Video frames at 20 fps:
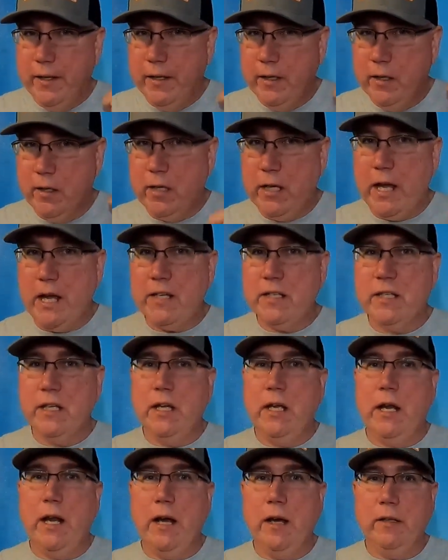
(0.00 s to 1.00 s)
You're
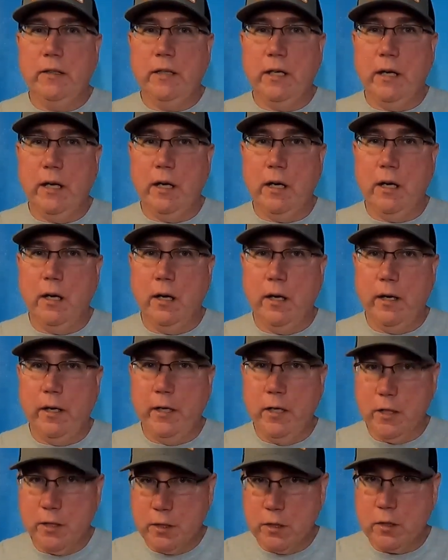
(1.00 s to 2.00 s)
casting it out there
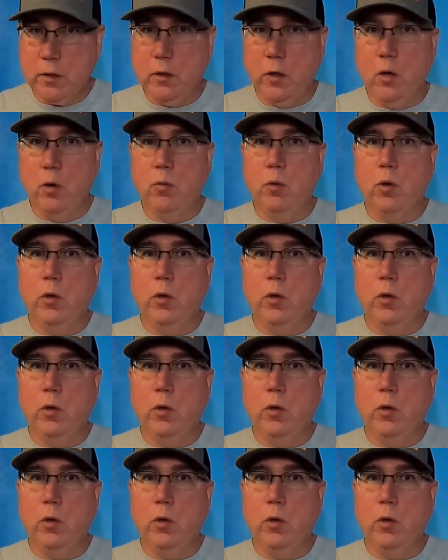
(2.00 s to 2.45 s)
and you're slow